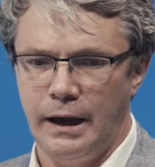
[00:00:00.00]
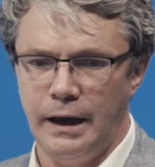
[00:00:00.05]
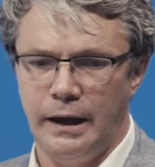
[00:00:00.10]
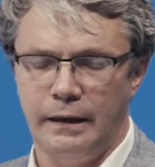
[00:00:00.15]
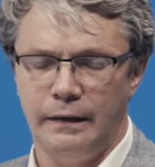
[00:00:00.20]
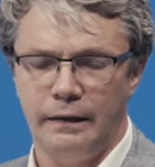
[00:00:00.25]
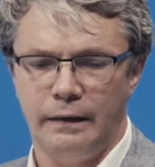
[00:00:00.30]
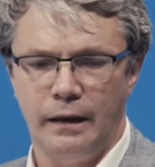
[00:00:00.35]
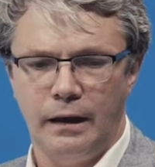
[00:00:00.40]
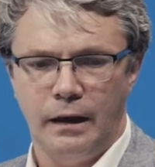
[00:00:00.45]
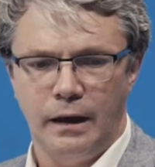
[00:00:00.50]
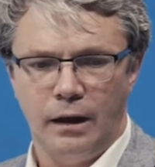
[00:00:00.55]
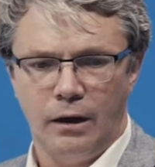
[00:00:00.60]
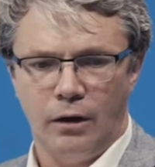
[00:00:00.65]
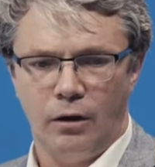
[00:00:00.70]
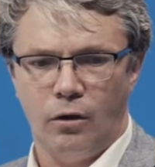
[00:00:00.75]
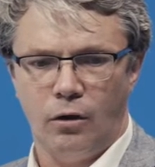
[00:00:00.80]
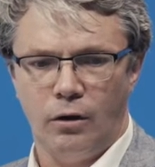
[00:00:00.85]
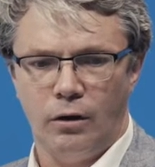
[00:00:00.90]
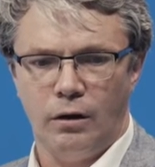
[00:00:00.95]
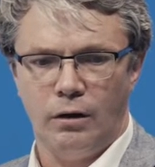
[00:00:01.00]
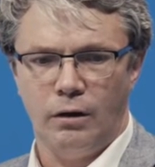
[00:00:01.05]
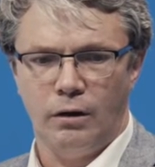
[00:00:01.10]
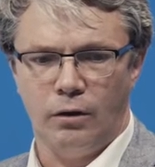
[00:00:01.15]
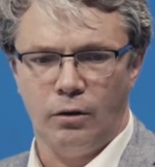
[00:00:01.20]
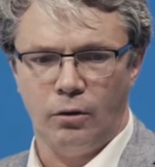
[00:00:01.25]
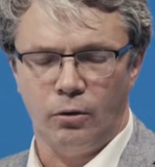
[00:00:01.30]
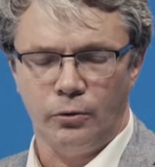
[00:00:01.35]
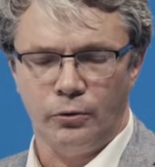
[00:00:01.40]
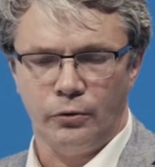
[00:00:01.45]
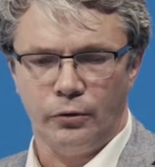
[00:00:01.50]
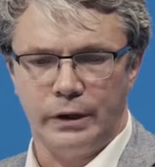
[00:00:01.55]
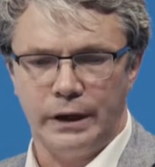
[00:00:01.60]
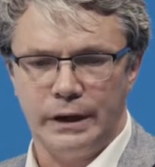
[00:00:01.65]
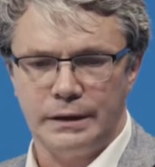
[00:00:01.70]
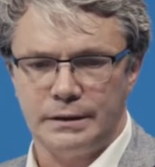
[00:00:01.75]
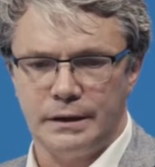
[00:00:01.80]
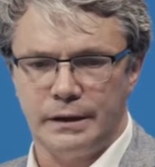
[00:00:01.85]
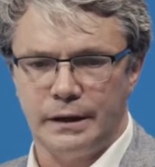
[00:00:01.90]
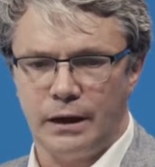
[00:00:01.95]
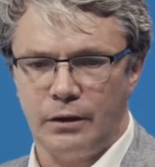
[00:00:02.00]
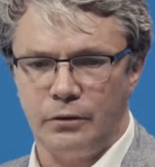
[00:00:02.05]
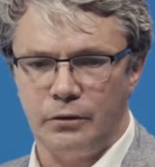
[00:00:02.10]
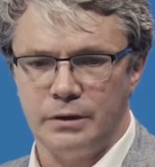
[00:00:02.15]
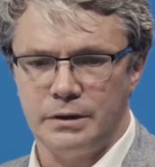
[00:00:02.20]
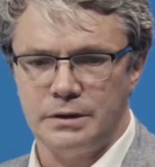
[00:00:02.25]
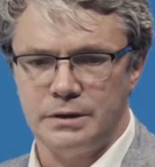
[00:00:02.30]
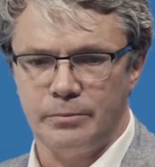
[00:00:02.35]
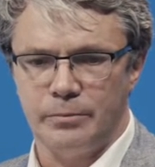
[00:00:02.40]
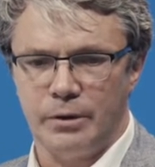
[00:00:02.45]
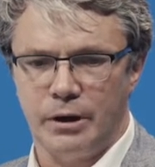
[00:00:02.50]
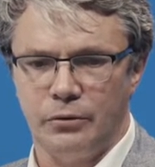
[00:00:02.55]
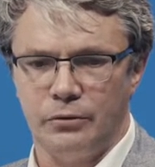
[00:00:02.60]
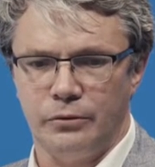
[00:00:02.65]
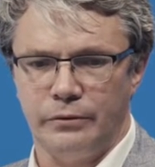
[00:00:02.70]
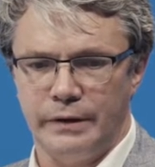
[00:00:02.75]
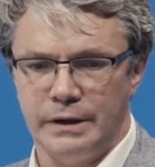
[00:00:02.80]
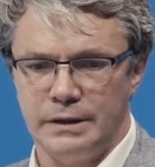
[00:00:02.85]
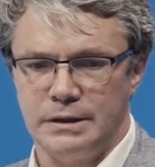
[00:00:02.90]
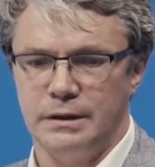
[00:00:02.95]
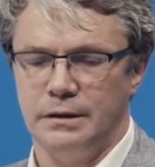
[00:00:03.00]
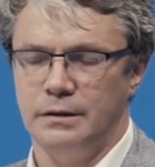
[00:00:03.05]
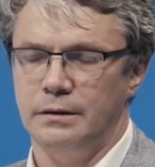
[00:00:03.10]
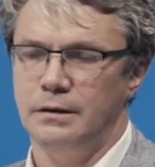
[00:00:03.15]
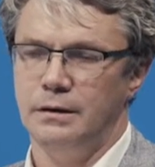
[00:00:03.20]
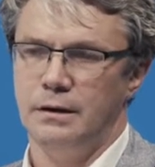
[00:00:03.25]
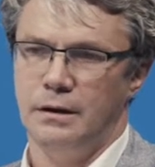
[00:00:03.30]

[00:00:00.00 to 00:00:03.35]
And uh, altogether now it's about 20